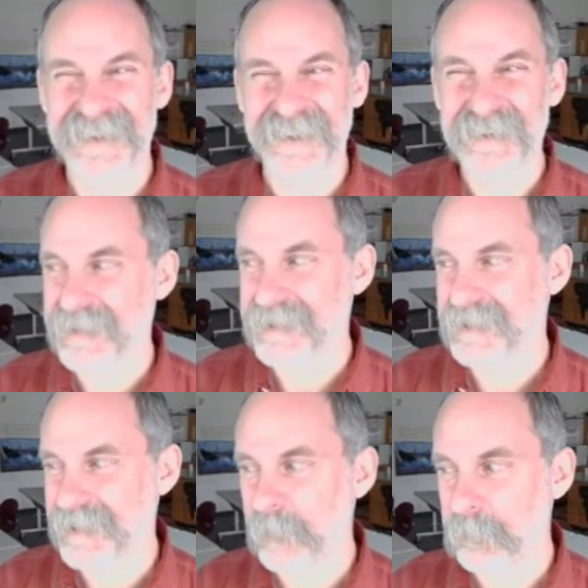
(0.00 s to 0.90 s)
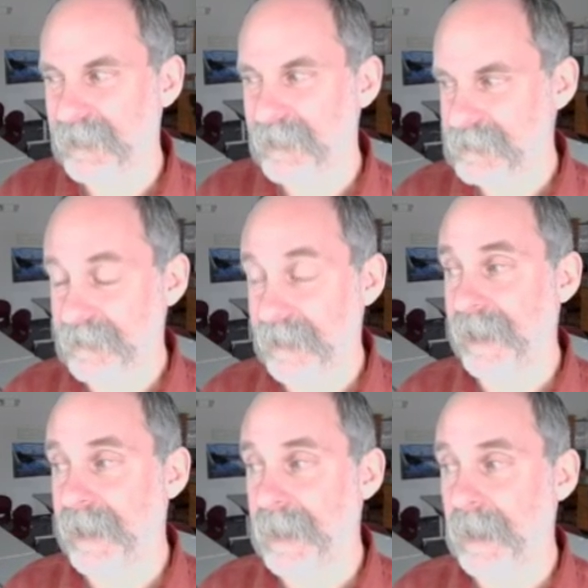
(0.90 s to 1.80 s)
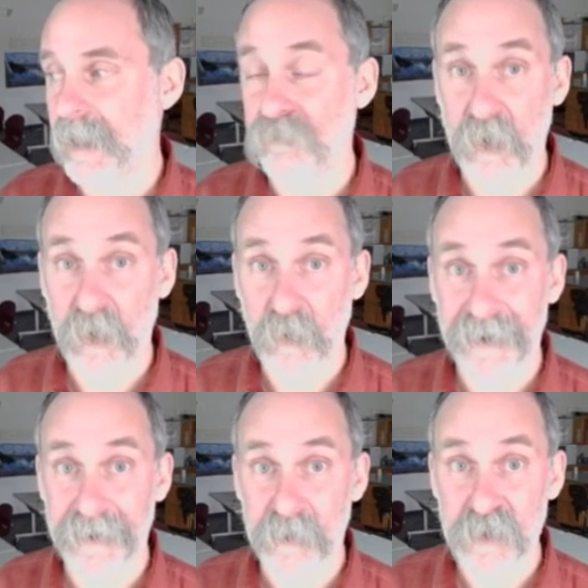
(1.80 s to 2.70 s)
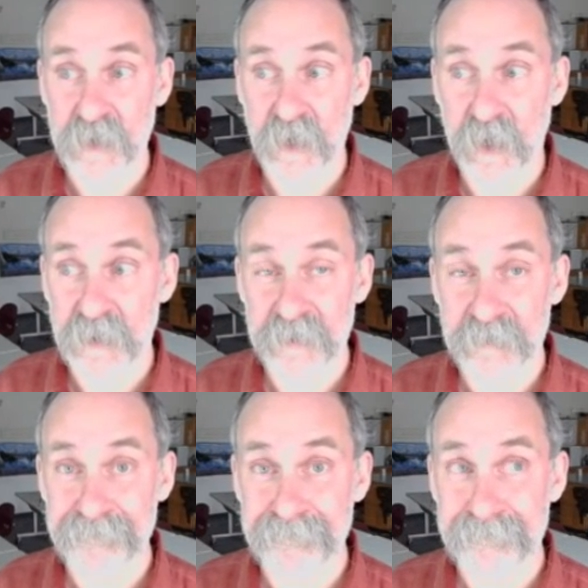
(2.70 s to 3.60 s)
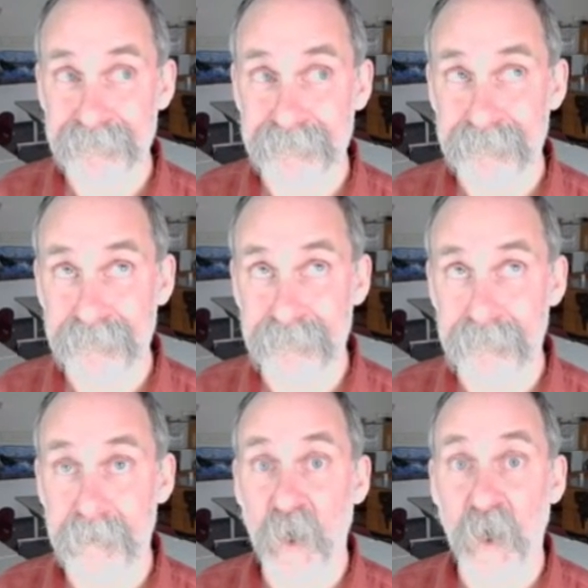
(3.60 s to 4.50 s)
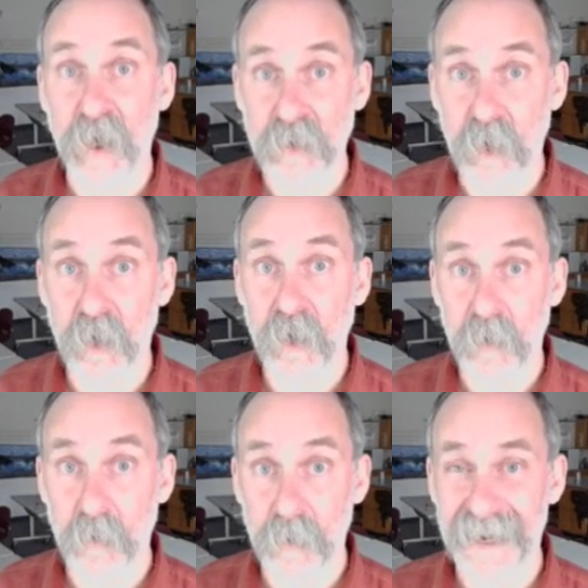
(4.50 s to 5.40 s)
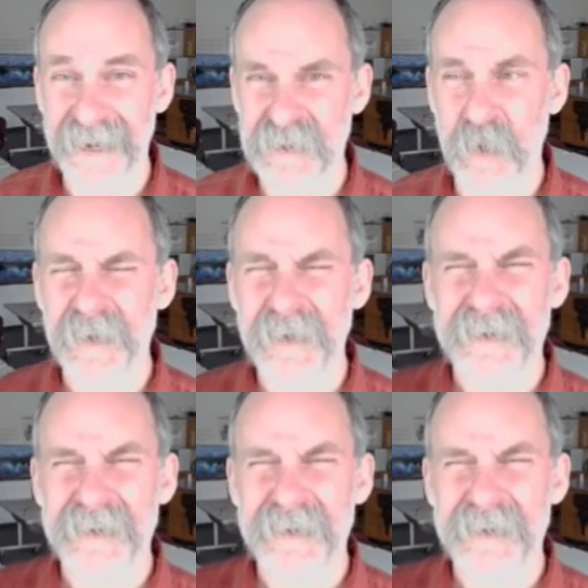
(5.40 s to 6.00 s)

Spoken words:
This is still not to scale because like how far away are the stars? A long way.